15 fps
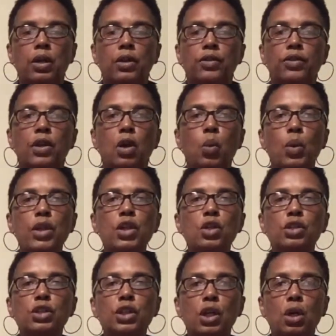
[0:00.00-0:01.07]
So when
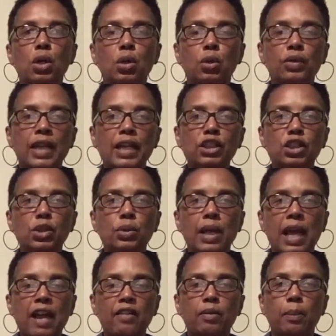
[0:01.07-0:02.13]
you're told that you
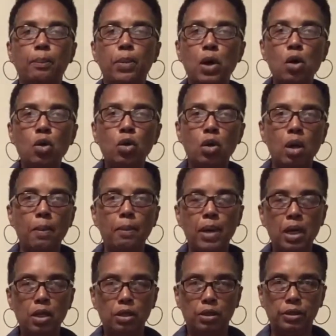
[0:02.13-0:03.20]
have bone on
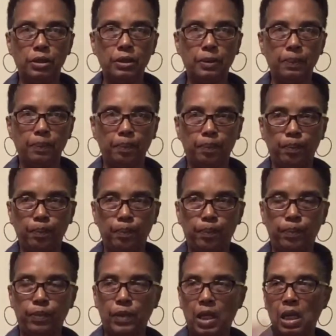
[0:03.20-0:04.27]
bone,
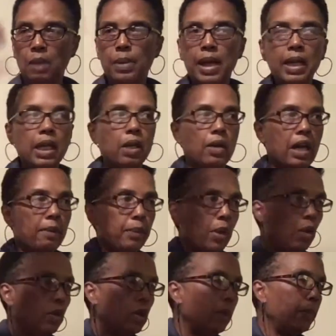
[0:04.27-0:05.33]
anybody here have
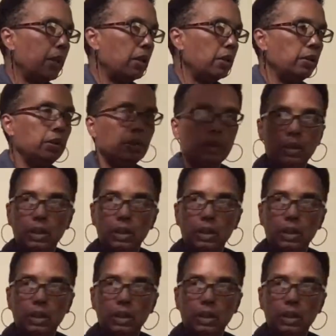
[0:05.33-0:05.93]
bone on bone?